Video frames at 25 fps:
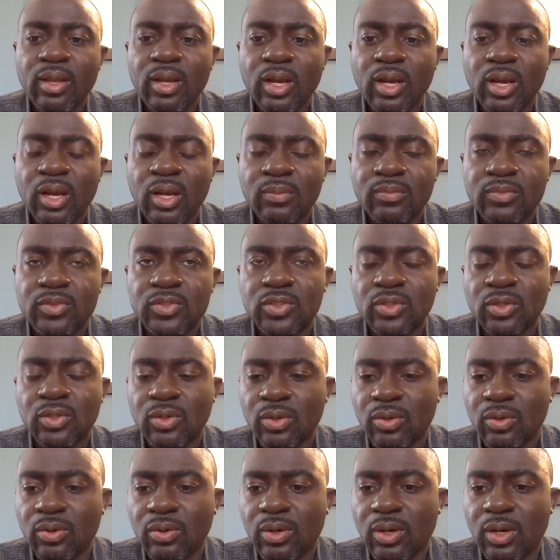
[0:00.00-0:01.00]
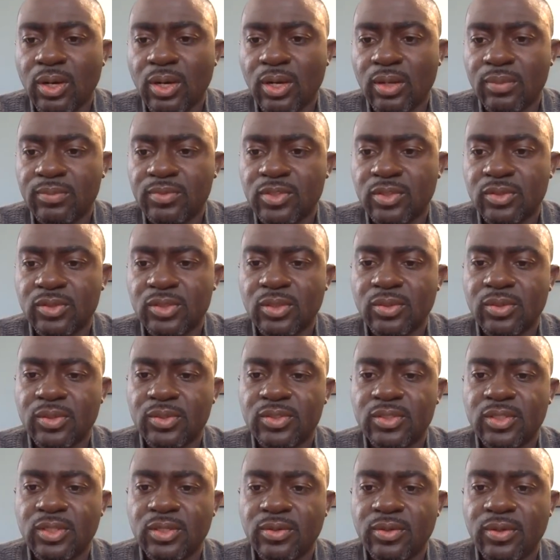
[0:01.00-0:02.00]
so somebody
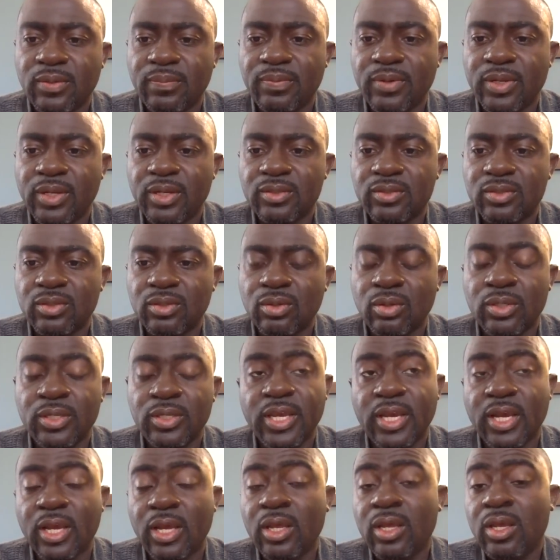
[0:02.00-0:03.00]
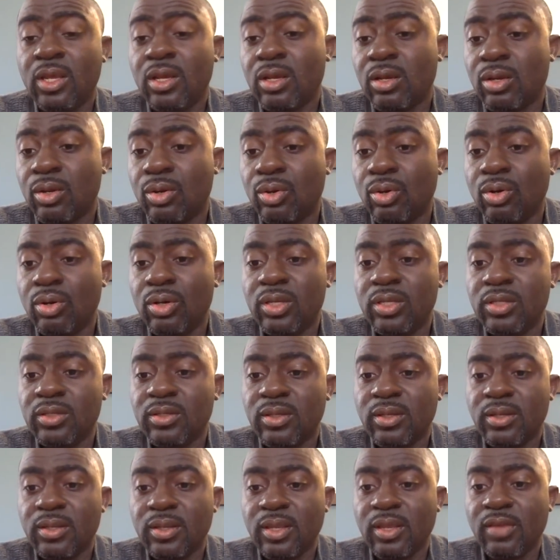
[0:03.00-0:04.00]
said, are you planning to go? Yeah,
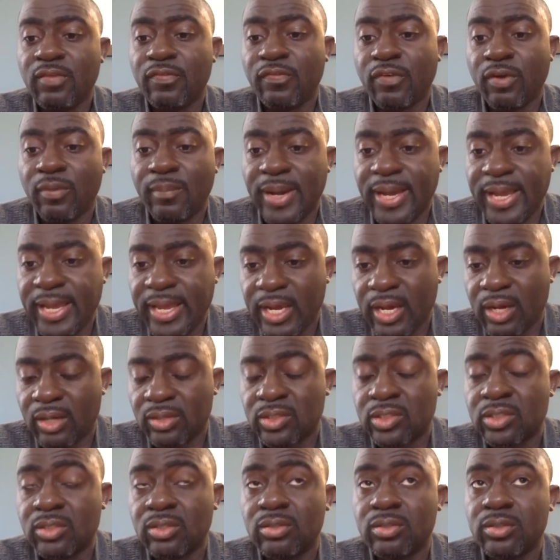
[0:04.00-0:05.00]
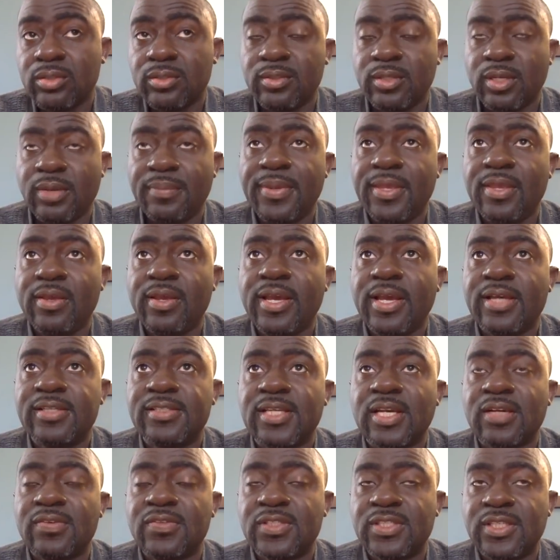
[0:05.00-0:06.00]
going, if for my house, I mean, you guys
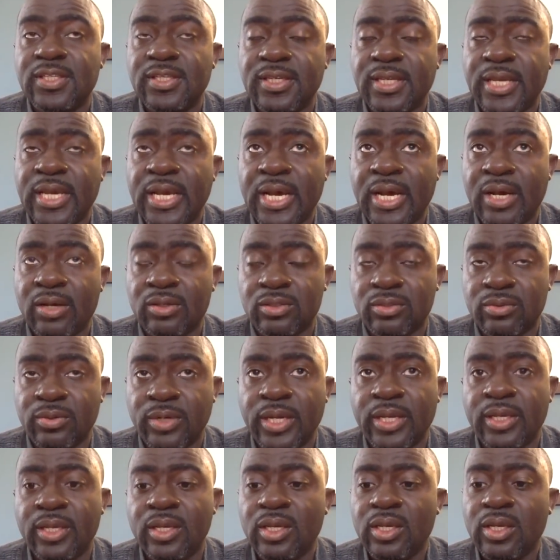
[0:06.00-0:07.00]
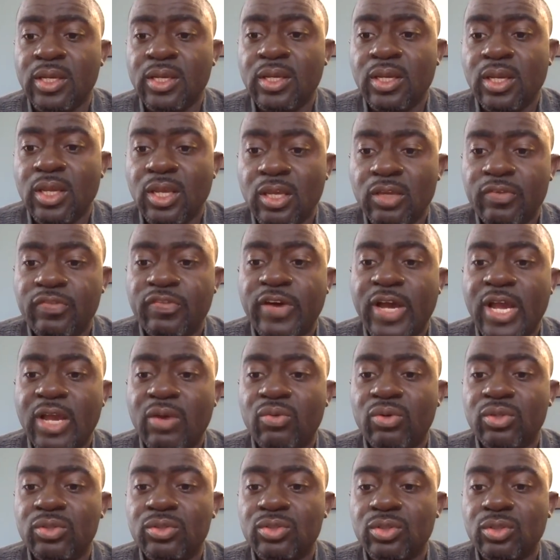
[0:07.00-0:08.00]
have seen the house, right? If I
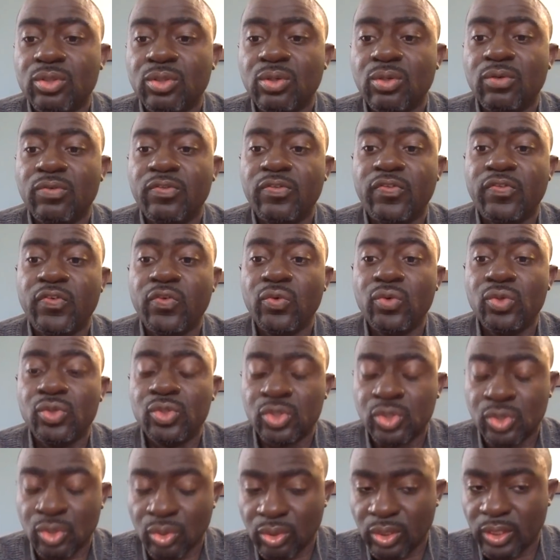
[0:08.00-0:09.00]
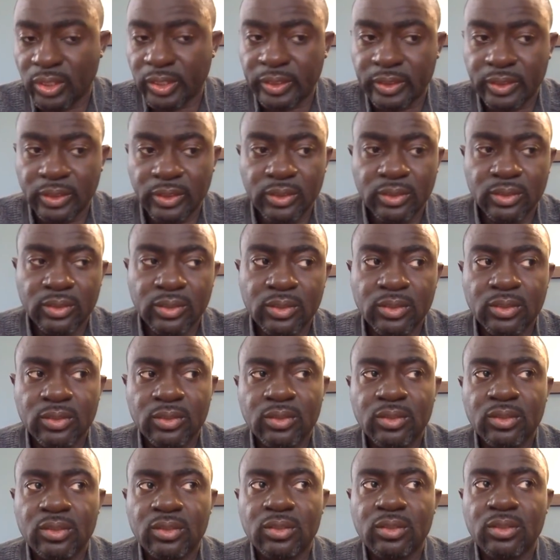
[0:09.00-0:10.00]
want to go full solar,
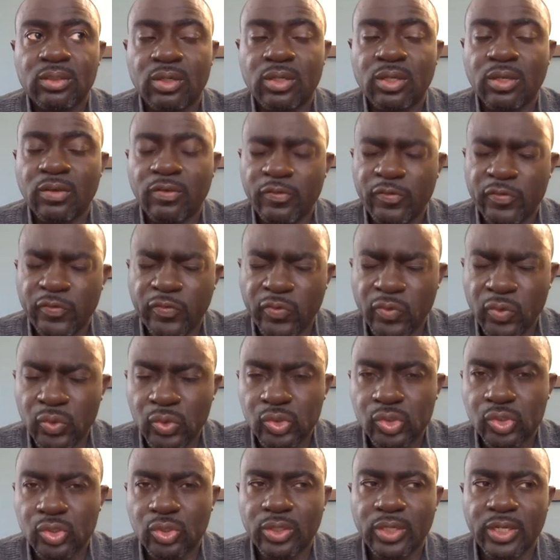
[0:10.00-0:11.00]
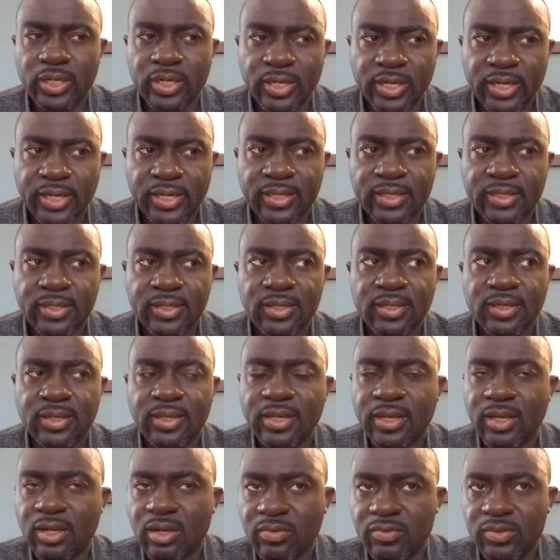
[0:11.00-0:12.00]
okay, full solar, like
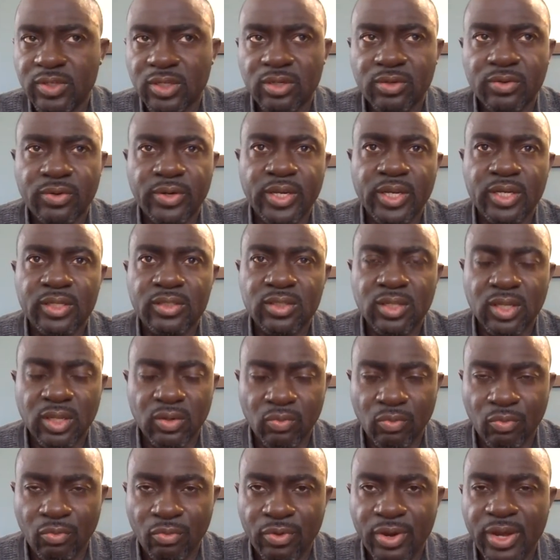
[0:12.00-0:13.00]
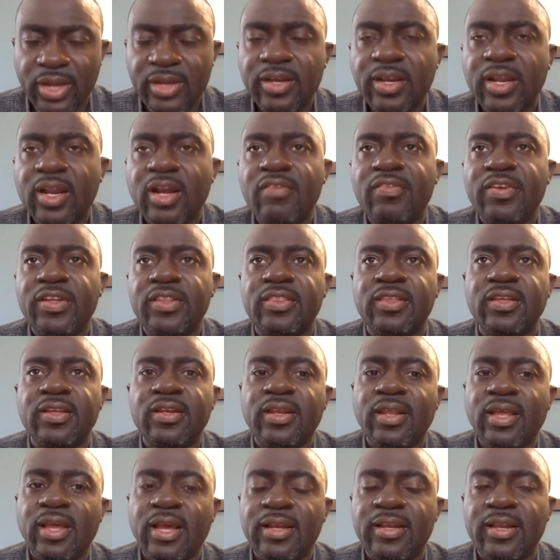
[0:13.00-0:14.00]
get off the grid and run
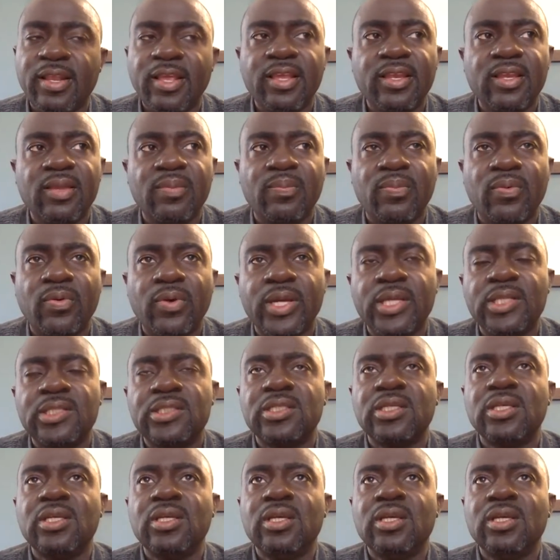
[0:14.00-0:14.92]
everything at any point,